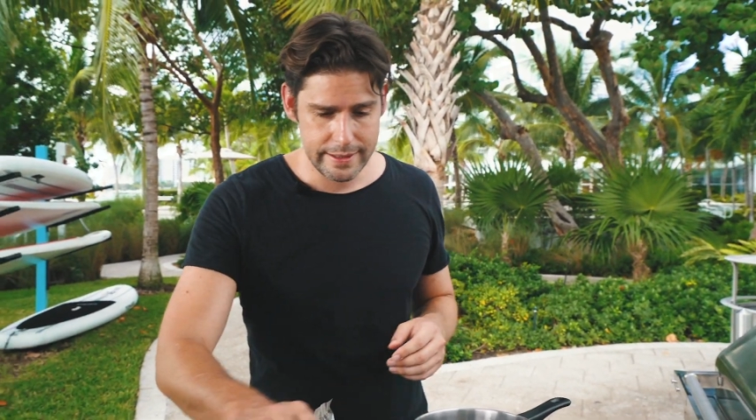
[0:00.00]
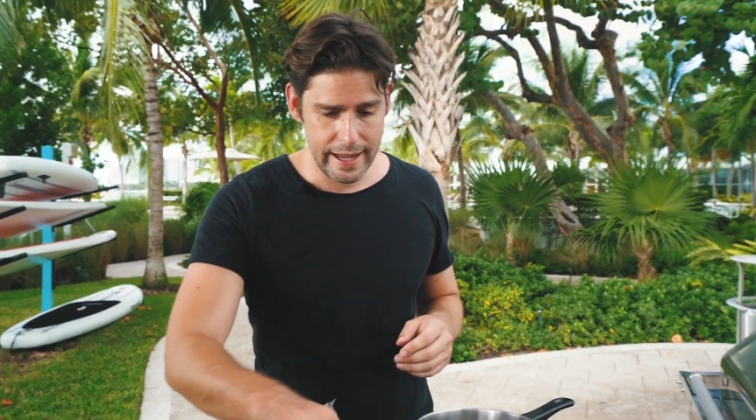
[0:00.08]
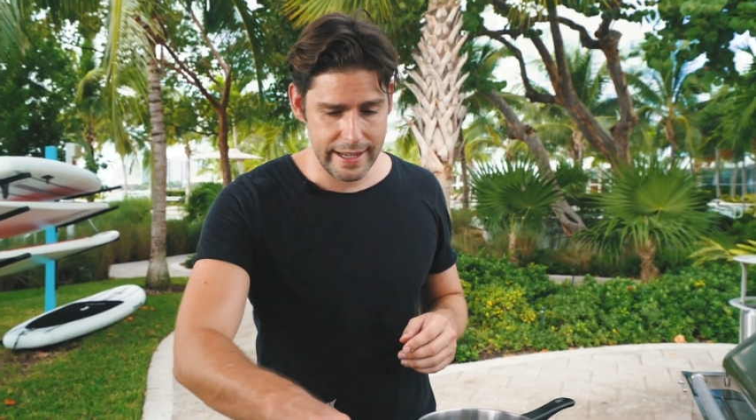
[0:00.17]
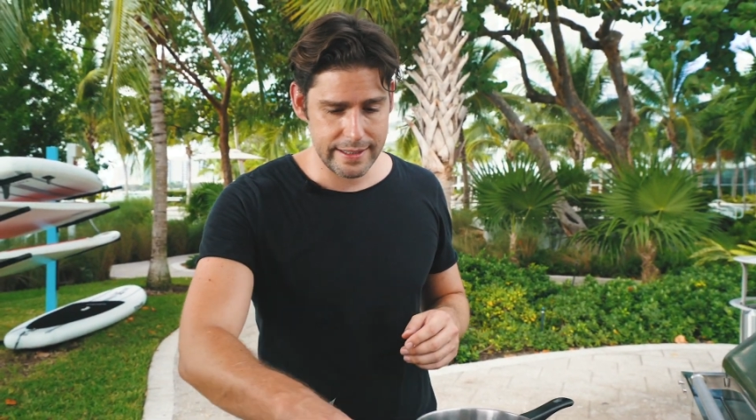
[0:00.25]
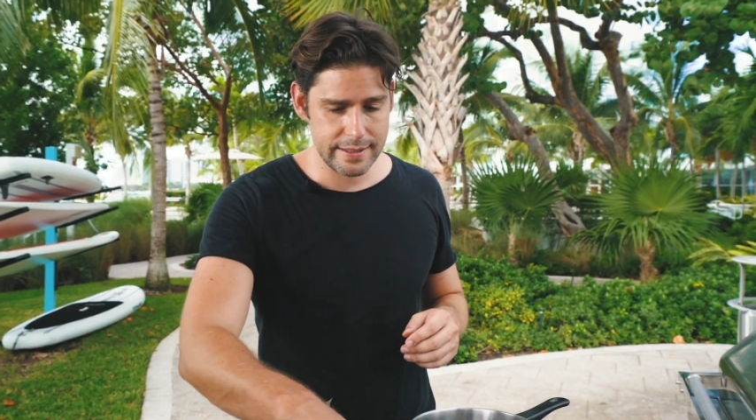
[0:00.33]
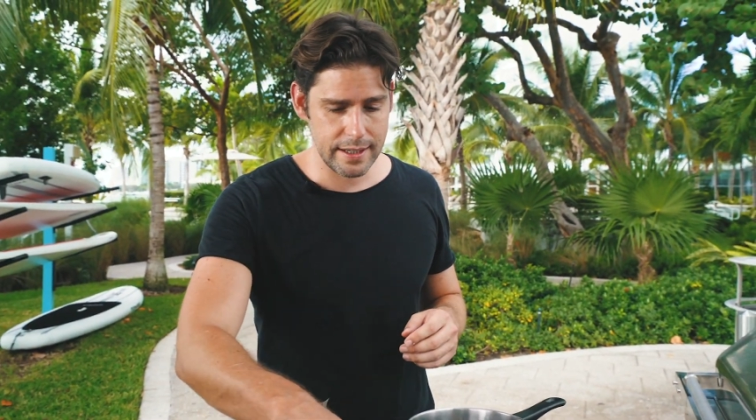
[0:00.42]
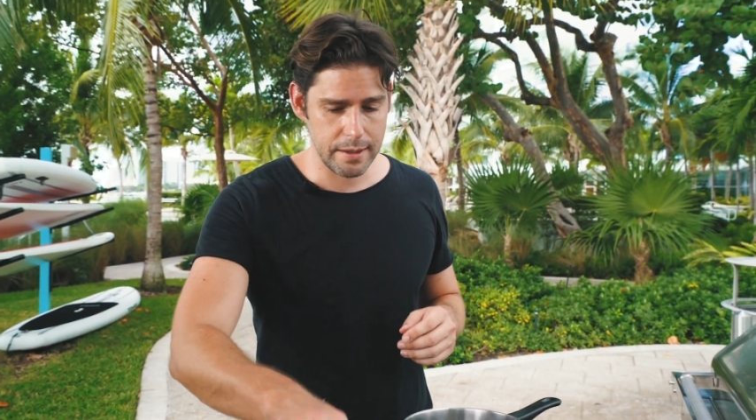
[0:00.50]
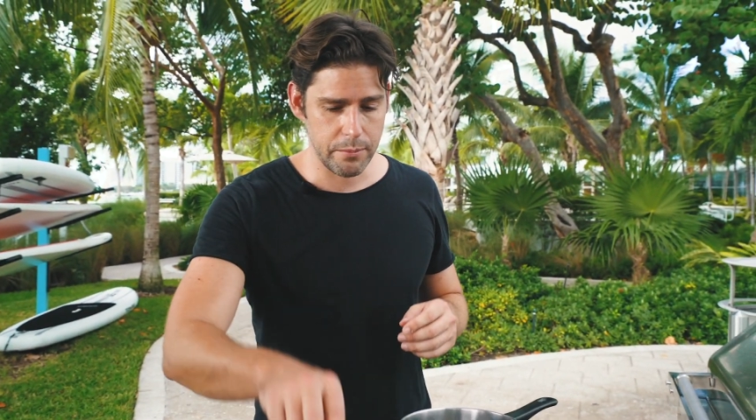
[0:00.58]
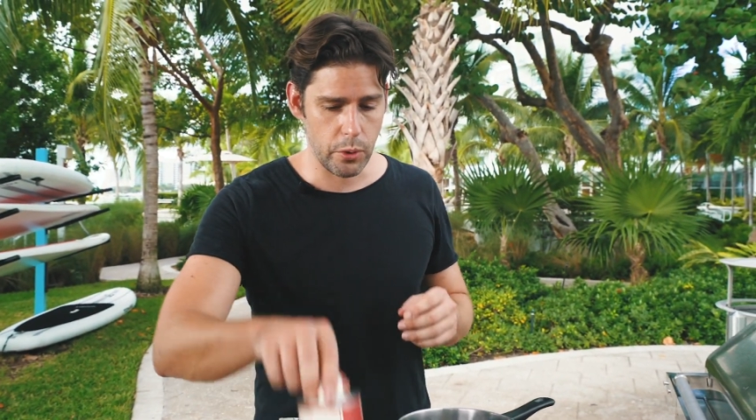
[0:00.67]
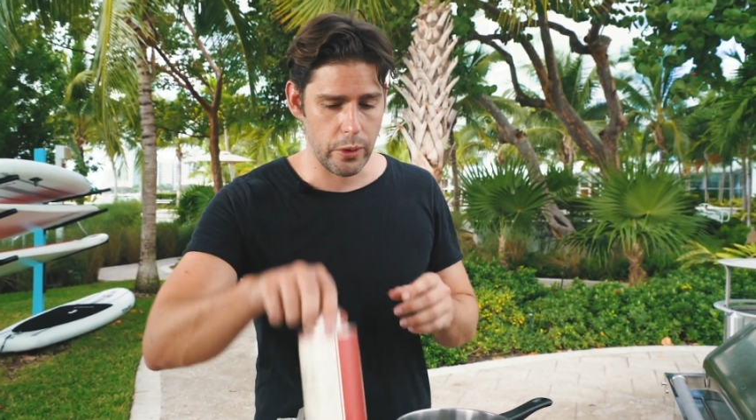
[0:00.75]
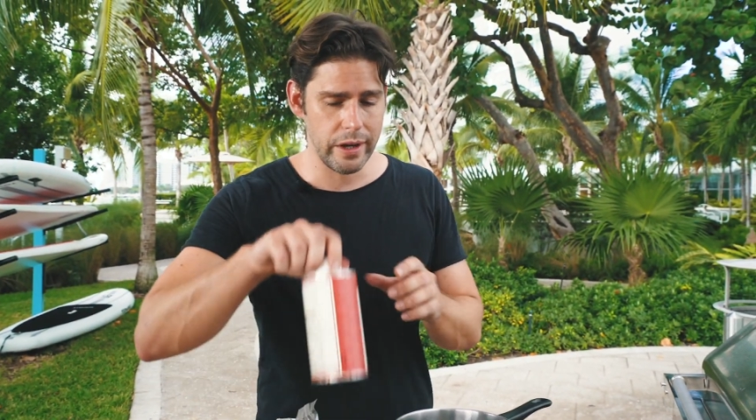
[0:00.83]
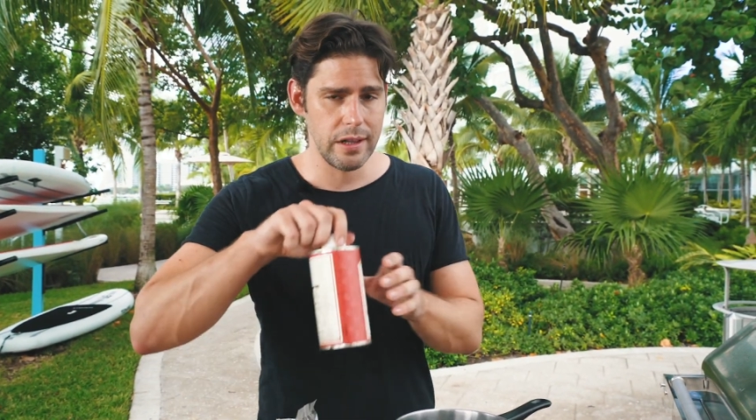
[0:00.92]
take
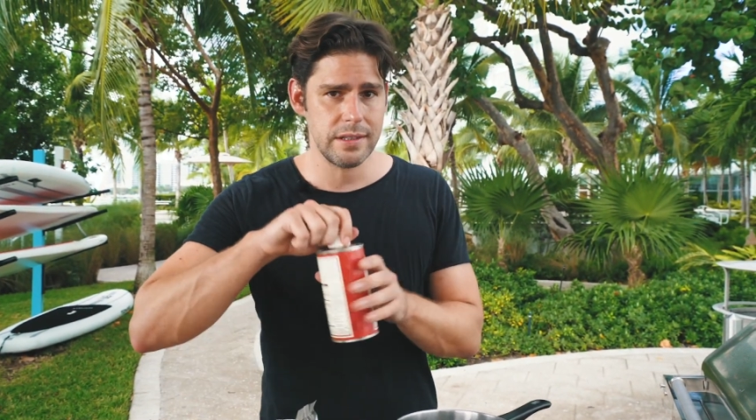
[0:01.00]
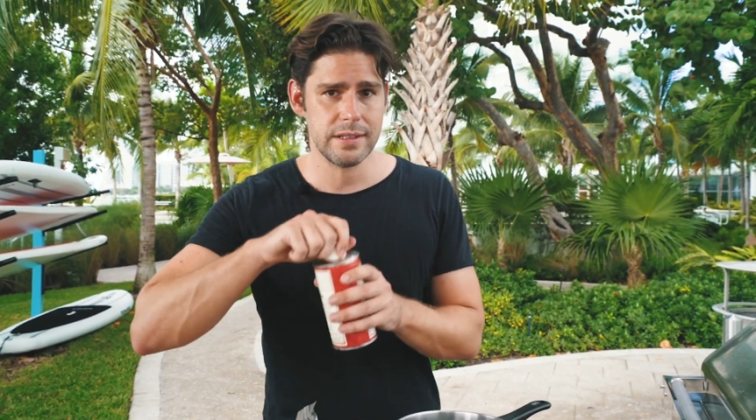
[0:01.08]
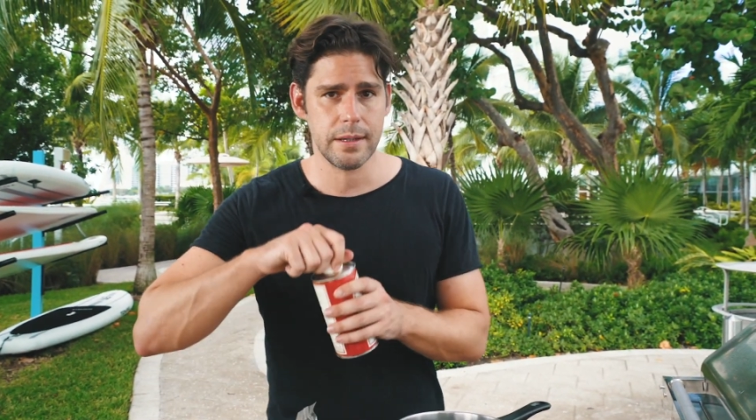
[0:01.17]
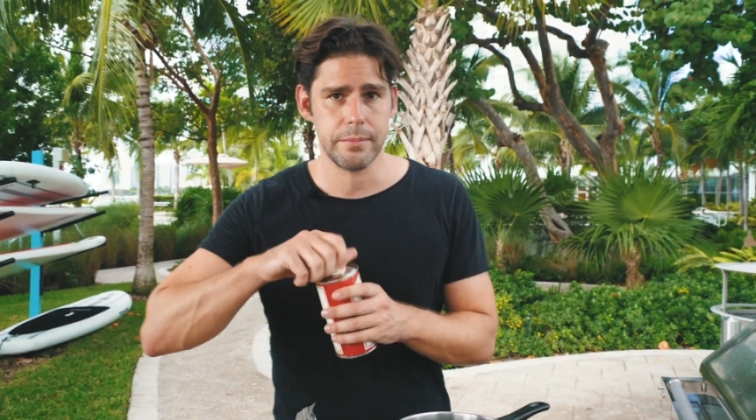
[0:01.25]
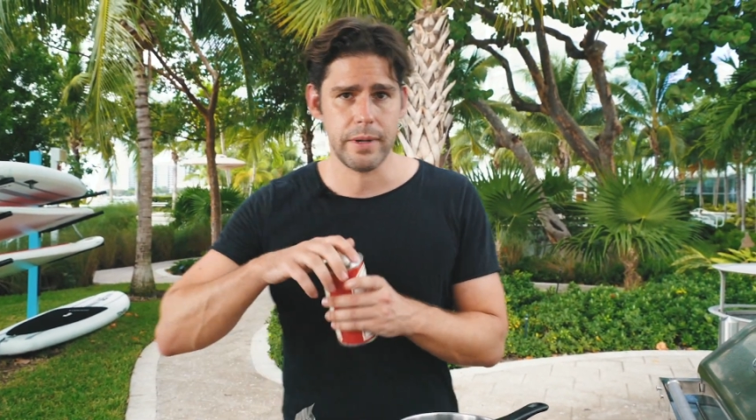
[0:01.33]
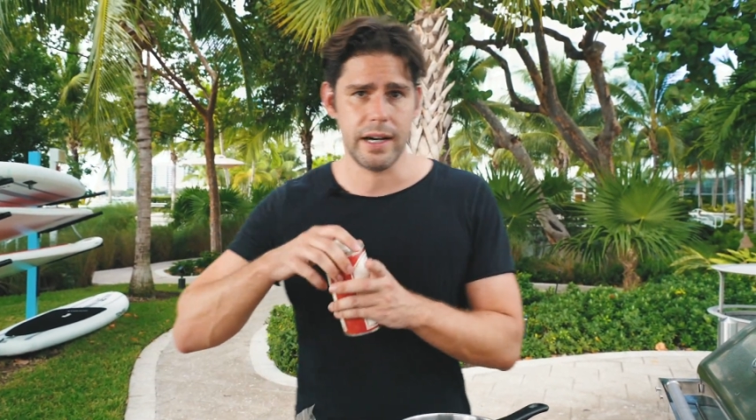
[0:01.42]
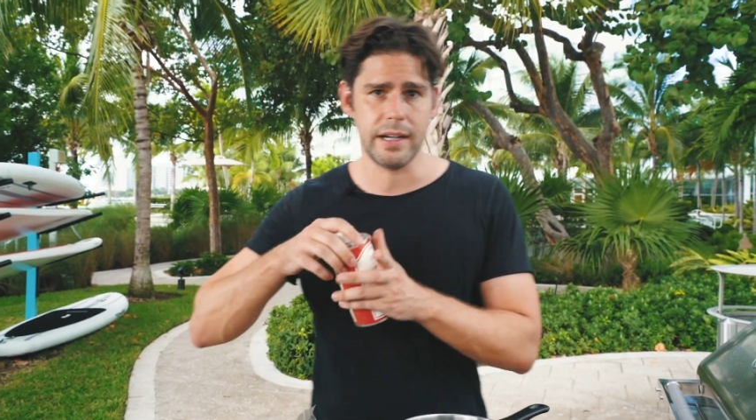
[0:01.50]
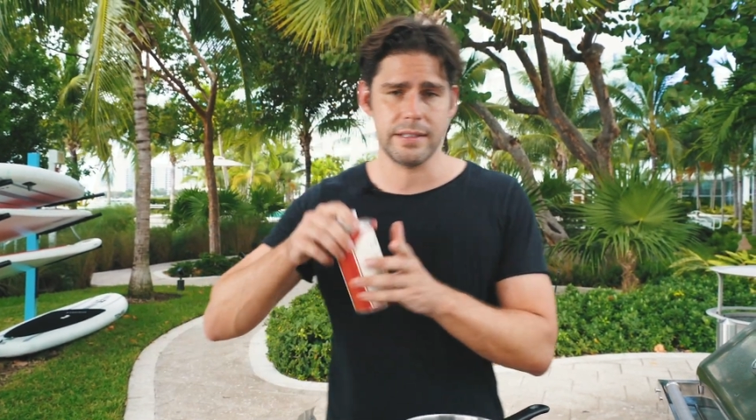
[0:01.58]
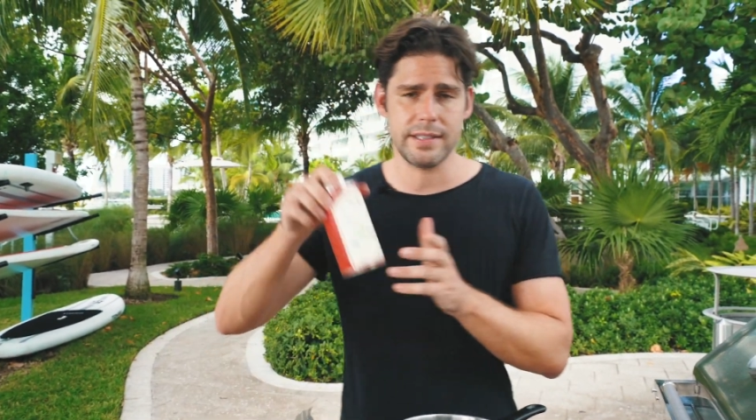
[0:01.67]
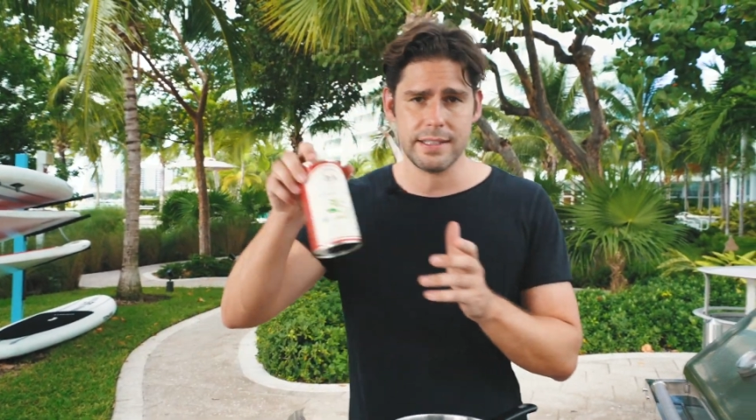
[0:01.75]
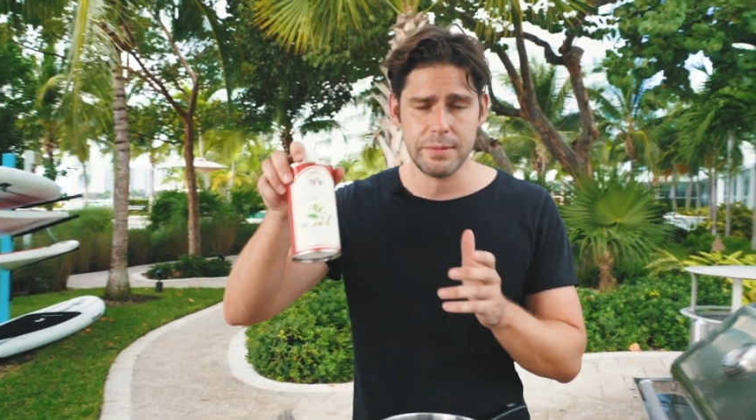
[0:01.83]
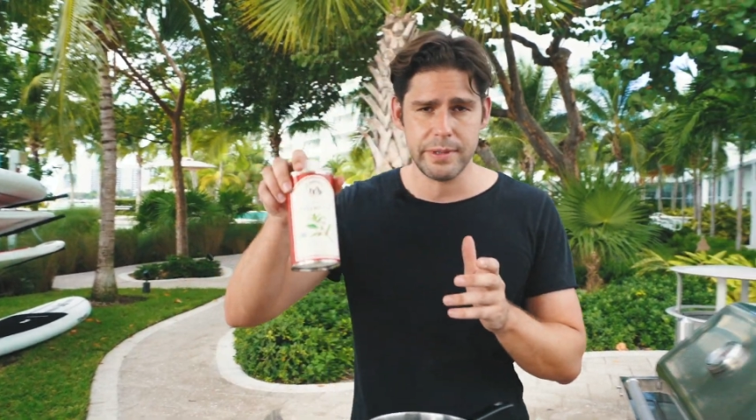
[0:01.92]
some oil, some
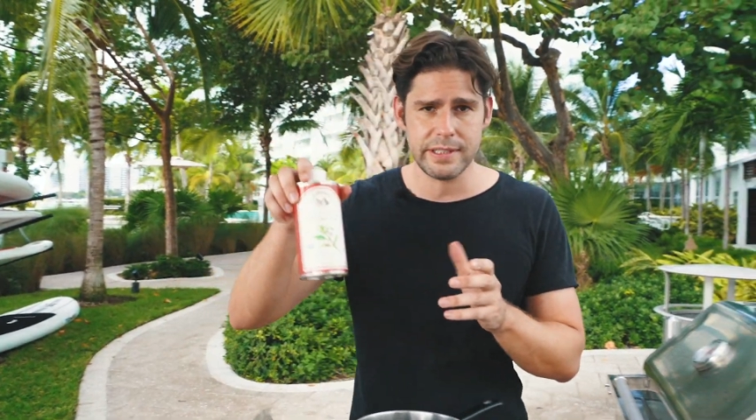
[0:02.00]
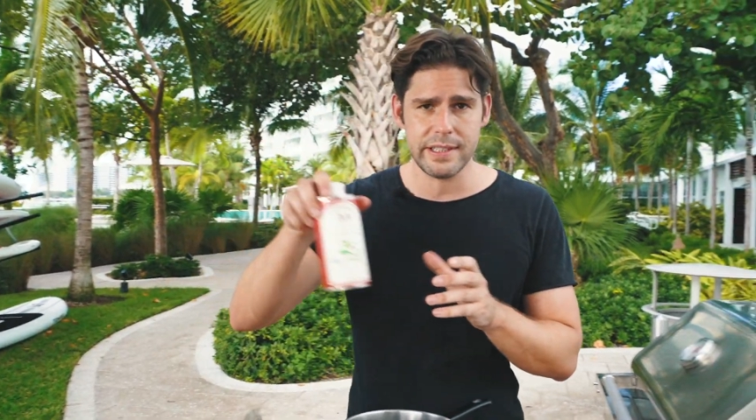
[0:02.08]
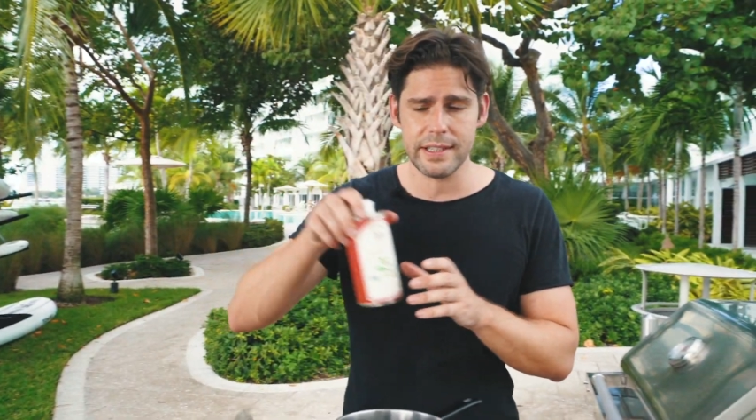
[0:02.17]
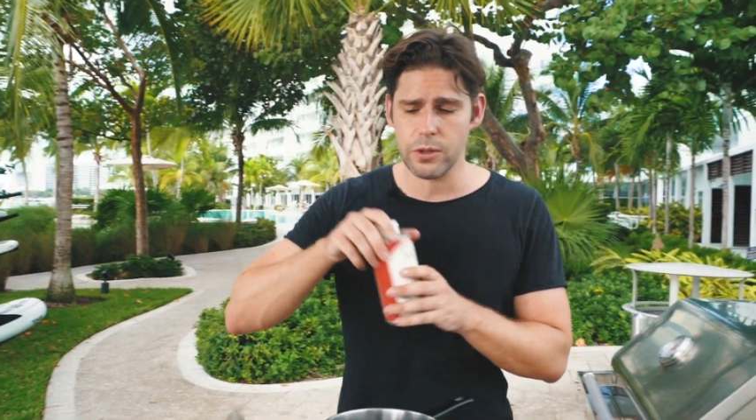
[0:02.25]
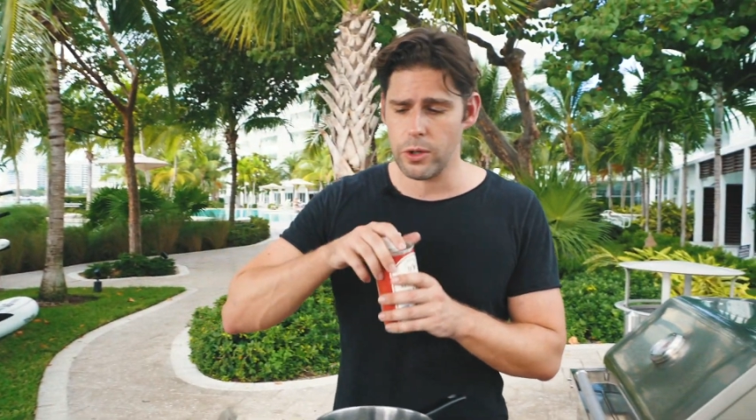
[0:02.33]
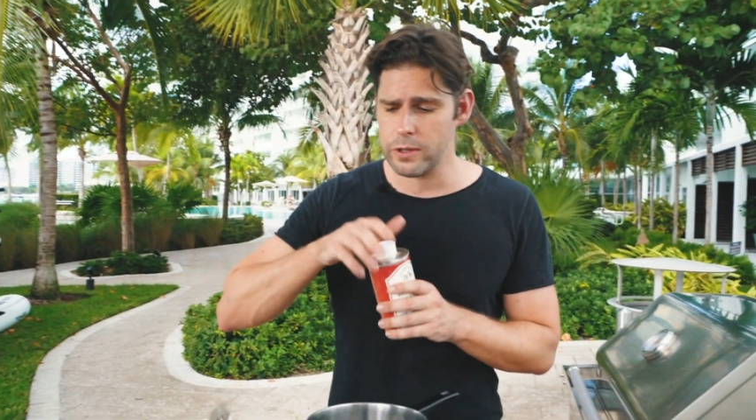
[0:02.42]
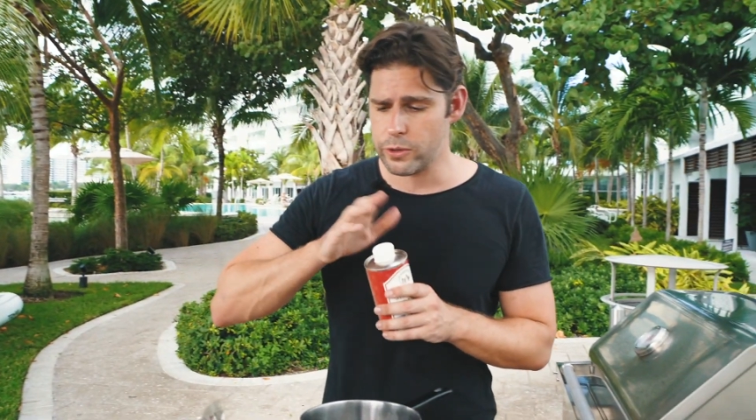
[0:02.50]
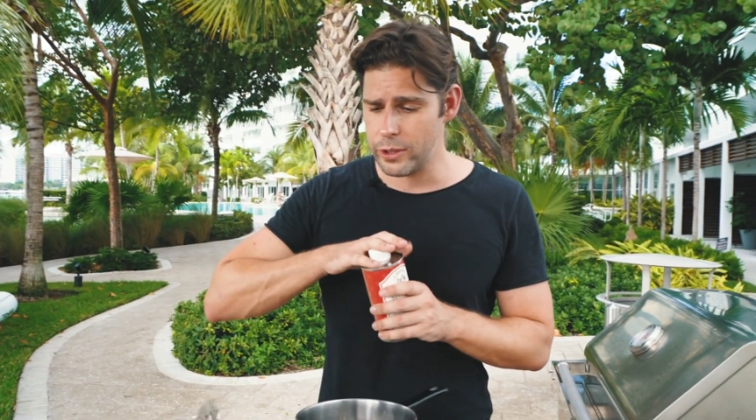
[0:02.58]
sesame seed oil,